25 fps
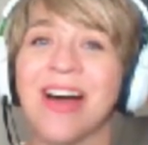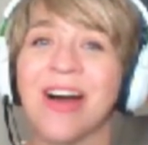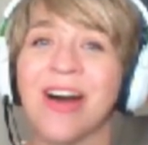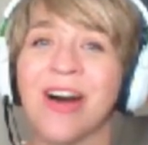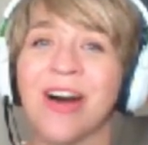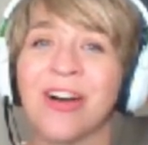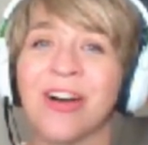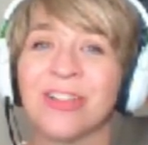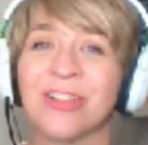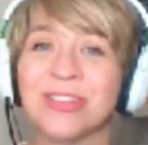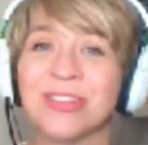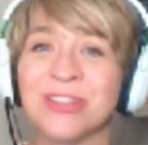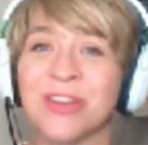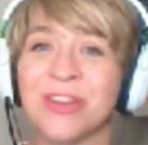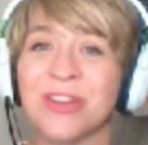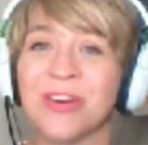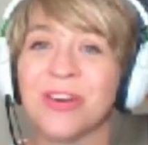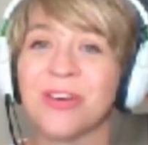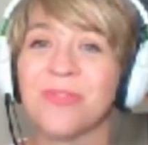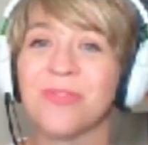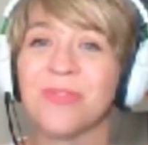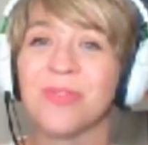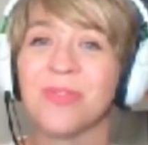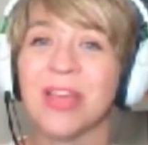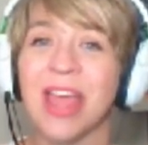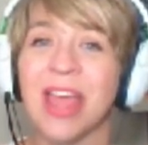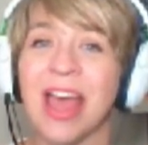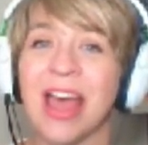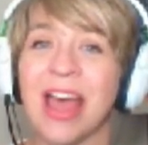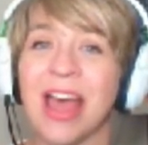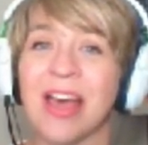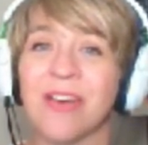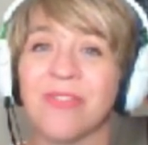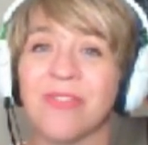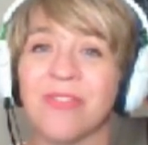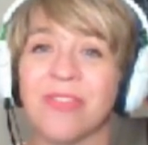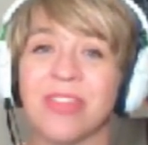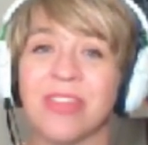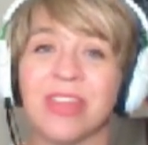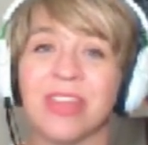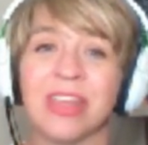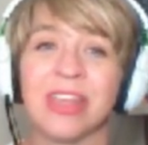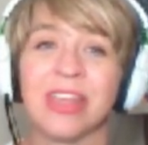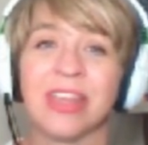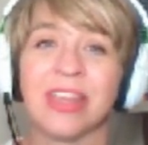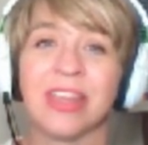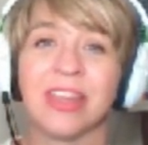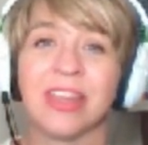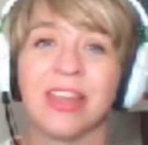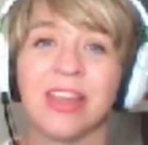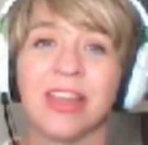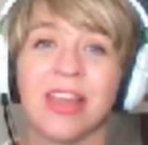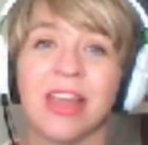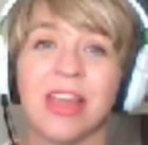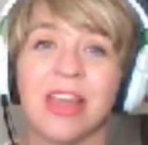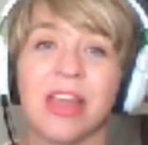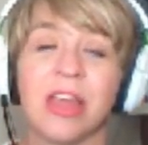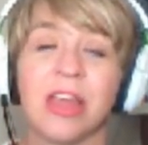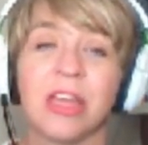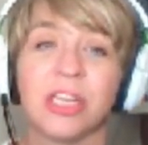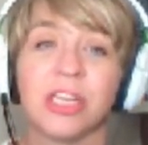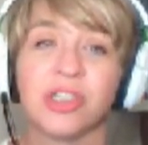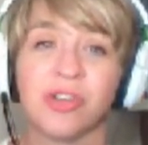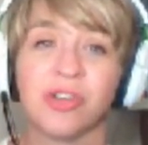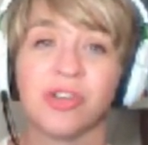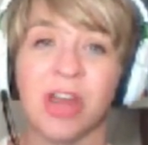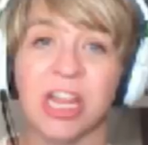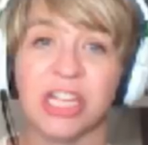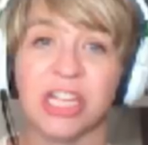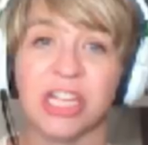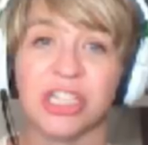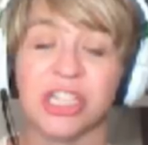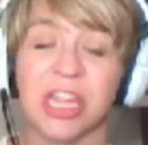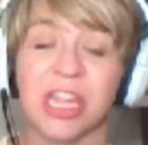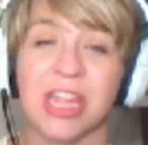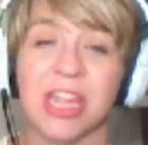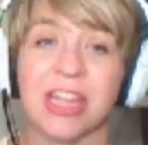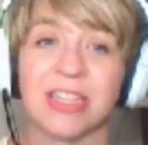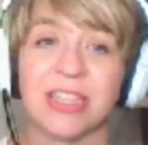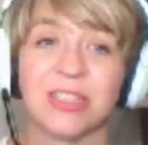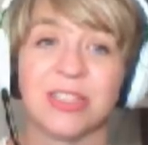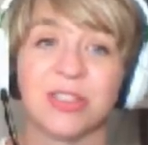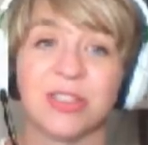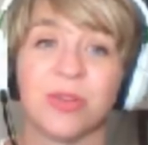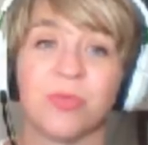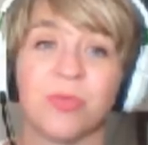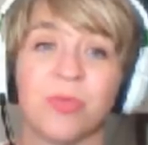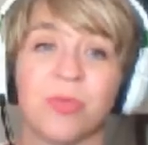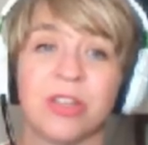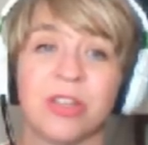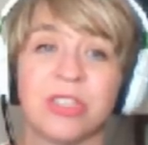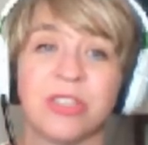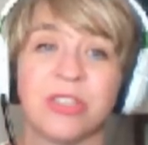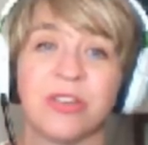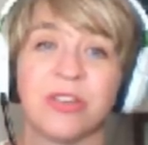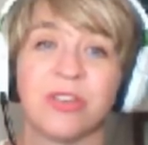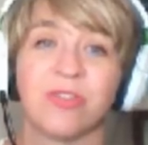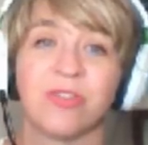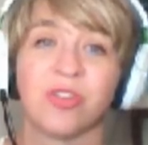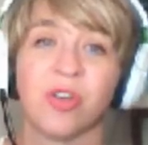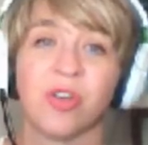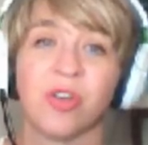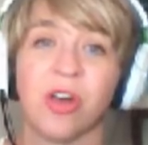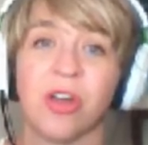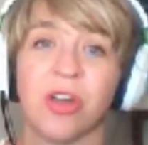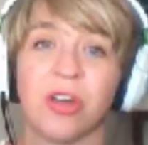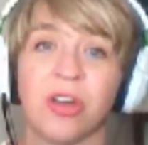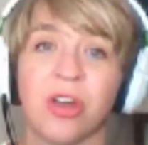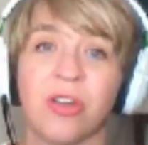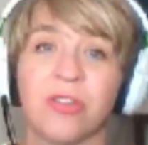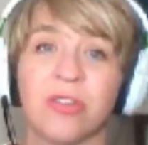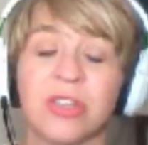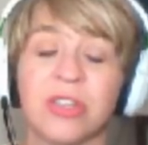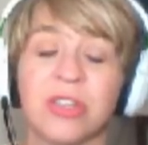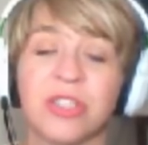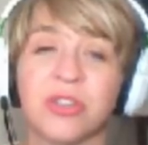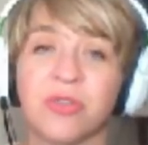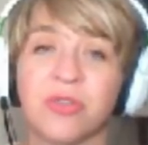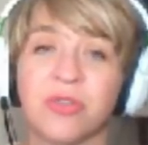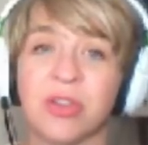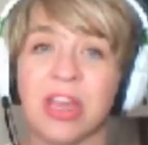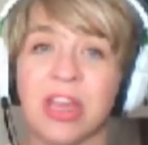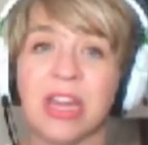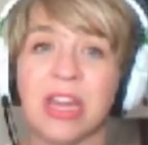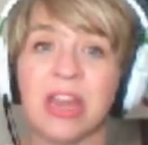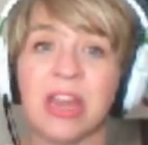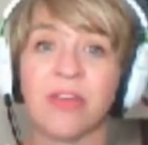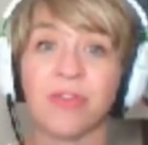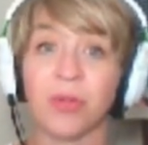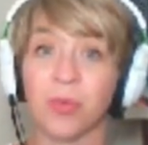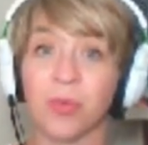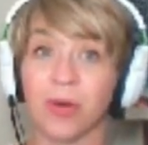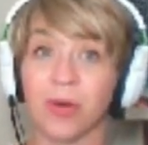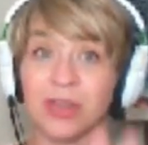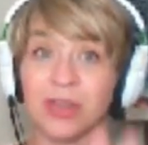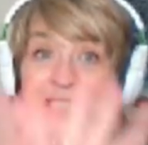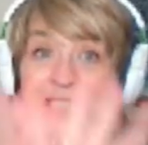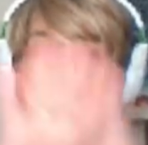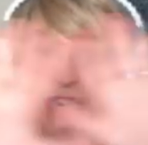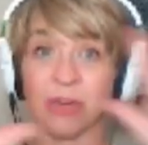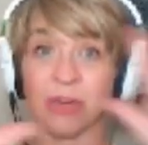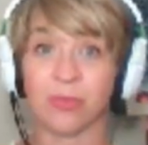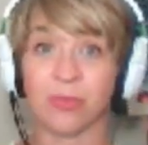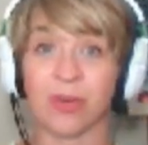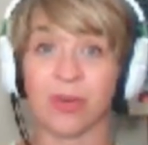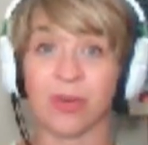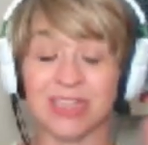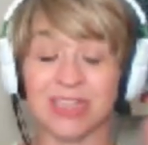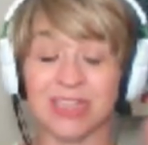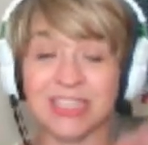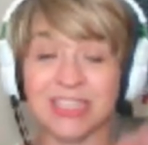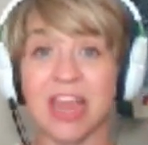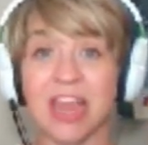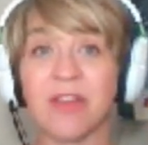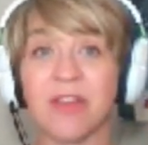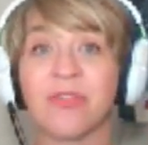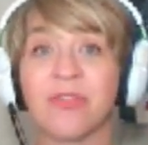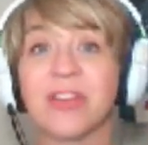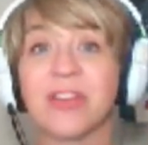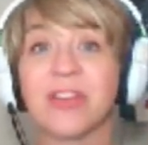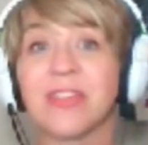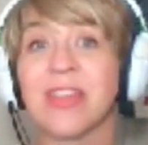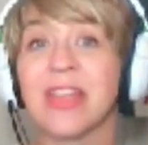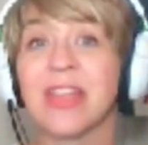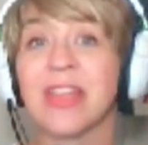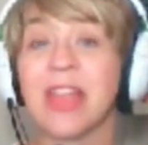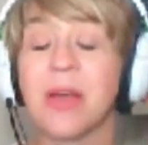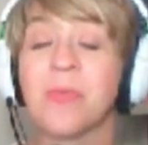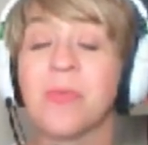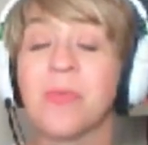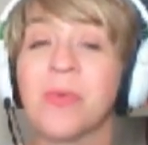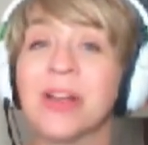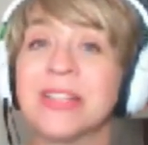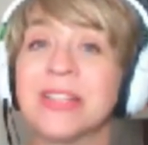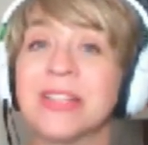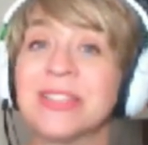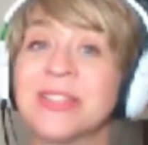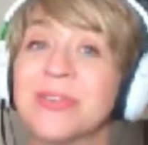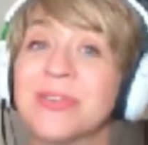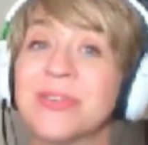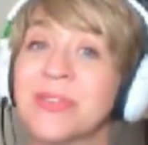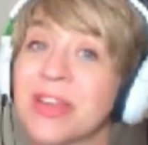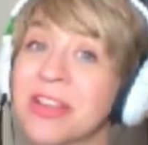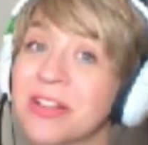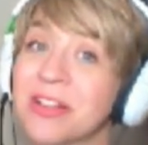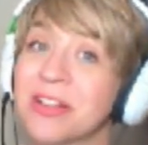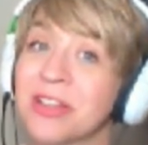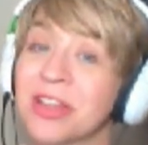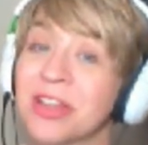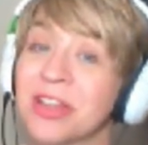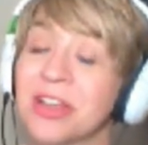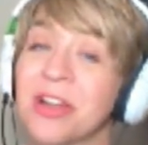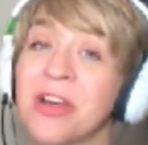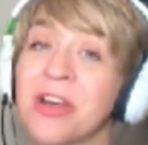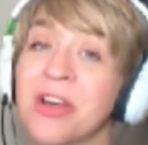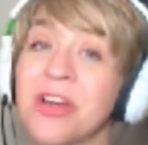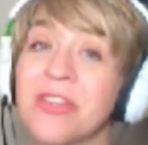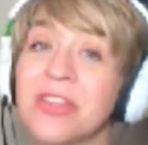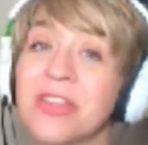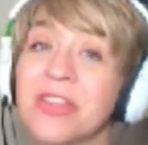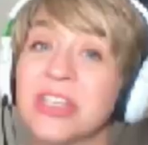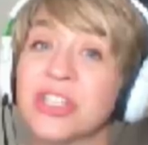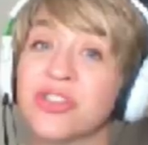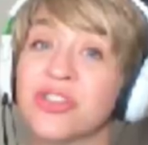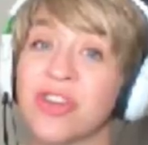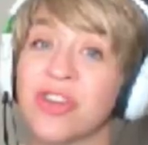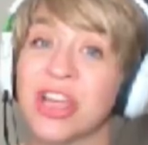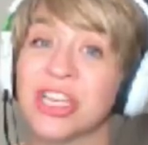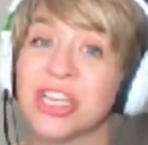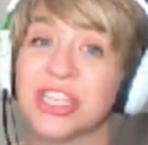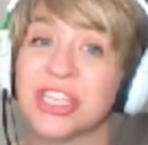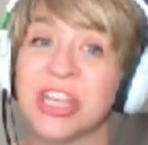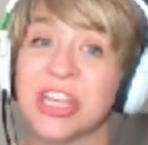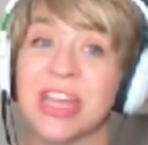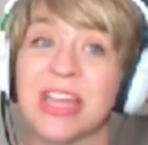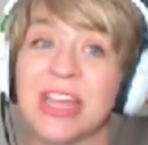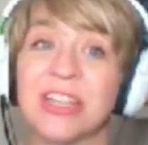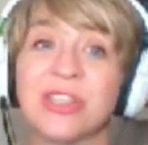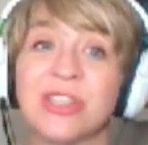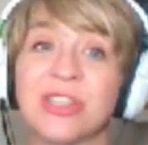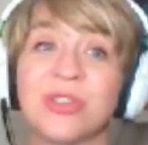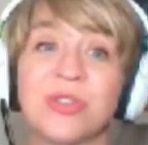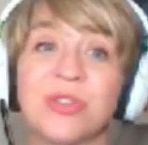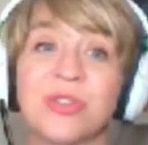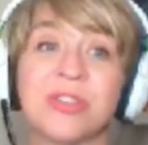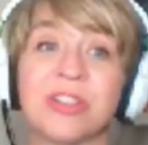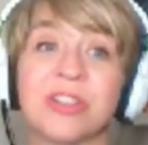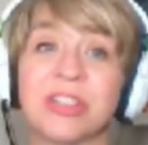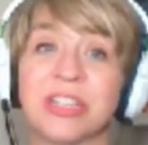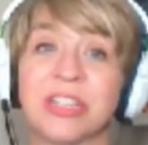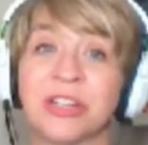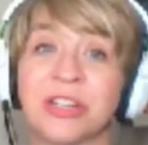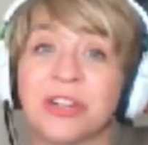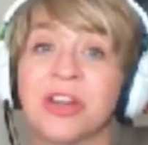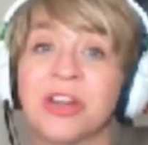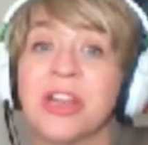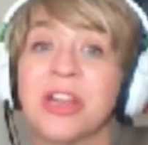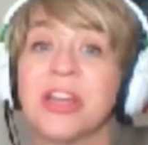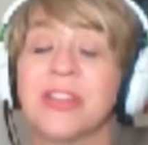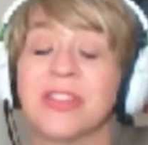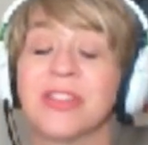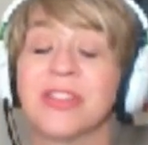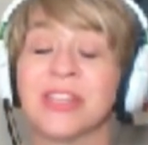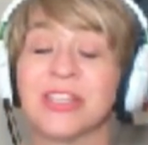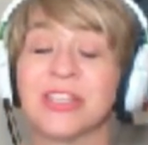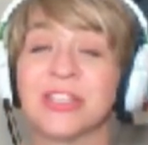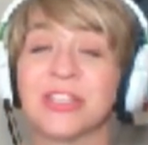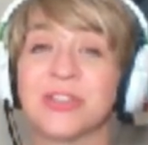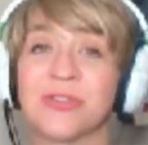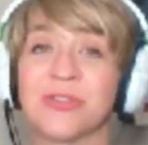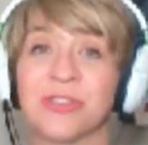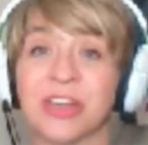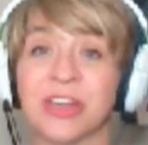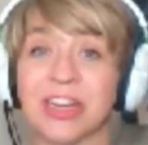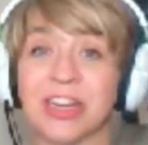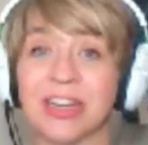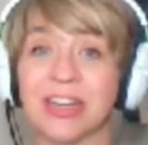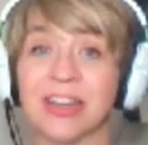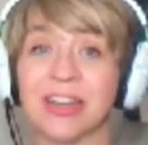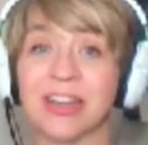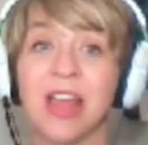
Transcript: Also, we have the trash can. So once you've drawn on the screen, if you want to erase everything at once, you can click on this trash can to clear the screen.